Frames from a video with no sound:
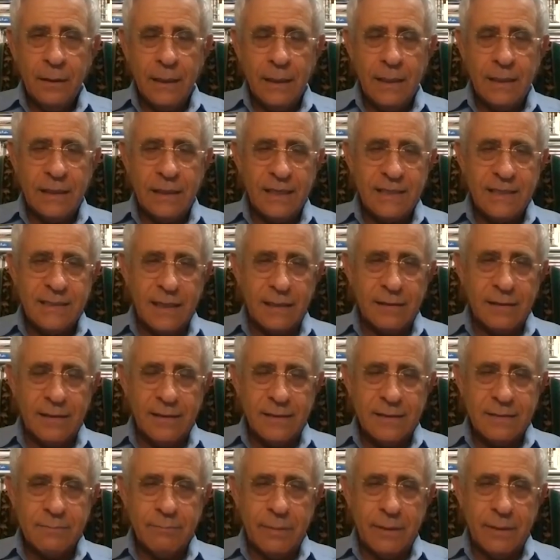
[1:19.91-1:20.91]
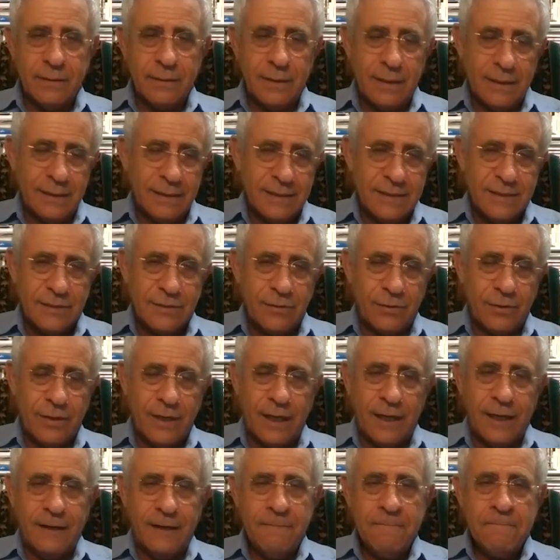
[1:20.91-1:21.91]
and things like this, but and this is
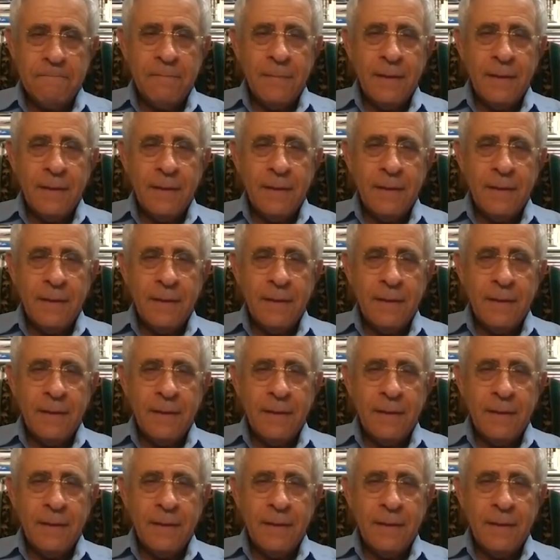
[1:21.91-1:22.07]
okay.